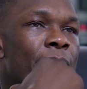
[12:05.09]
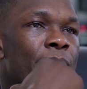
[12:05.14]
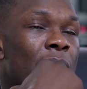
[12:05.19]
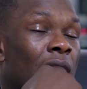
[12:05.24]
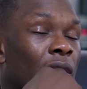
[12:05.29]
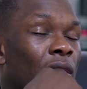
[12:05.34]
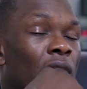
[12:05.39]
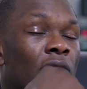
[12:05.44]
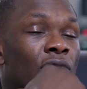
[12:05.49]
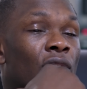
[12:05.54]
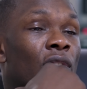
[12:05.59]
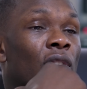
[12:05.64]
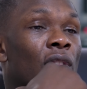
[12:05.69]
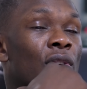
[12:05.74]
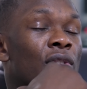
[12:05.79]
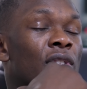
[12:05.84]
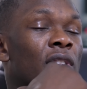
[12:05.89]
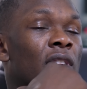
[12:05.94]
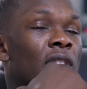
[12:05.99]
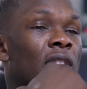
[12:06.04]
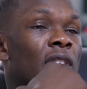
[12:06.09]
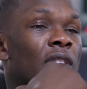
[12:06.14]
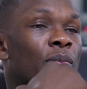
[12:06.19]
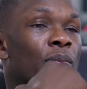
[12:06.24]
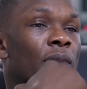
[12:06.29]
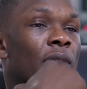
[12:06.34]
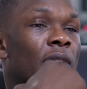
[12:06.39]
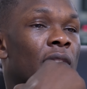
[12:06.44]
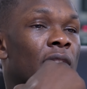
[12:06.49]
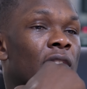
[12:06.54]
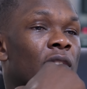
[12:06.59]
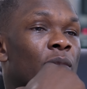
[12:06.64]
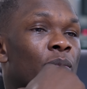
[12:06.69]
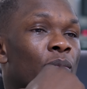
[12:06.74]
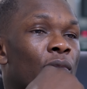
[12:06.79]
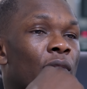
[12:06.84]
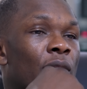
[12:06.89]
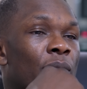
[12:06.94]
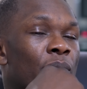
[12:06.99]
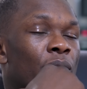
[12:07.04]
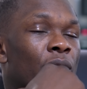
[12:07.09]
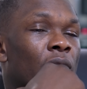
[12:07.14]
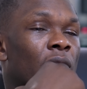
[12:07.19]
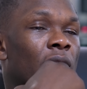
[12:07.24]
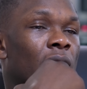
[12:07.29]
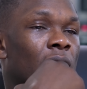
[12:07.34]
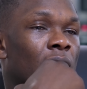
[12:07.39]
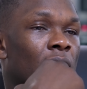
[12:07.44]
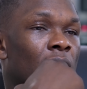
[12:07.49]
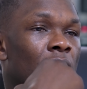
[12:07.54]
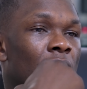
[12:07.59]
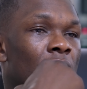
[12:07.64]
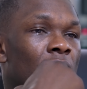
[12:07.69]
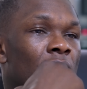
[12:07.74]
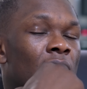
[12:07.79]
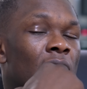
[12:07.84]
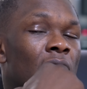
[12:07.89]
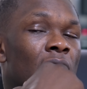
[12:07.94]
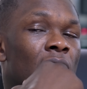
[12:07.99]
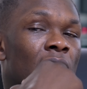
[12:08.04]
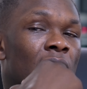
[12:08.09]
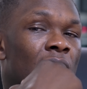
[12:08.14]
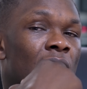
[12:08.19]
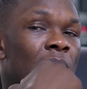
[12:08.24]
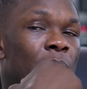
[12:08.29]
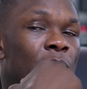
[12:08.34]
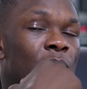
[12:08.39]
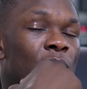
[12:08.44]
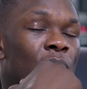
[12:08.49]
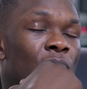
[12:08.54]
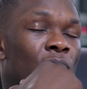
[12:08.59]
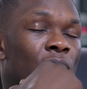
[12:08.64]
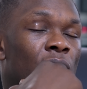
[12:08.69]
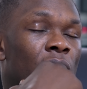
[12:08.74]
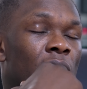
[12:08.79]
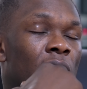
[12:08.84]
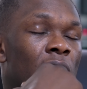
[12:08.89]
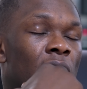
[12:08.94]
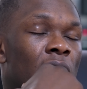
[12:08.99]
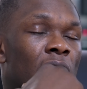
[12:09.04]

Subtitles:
I thought I was gonna close it in this point, but the game's not over.